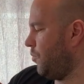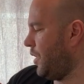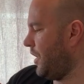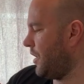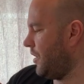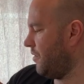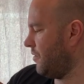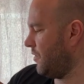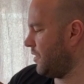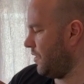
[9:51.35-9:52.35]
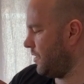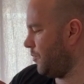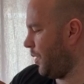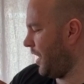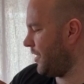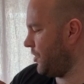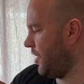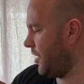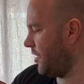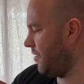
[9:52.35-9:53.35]
Parker, so it's a Parker
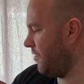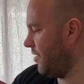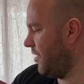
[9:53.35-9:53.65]
jacket.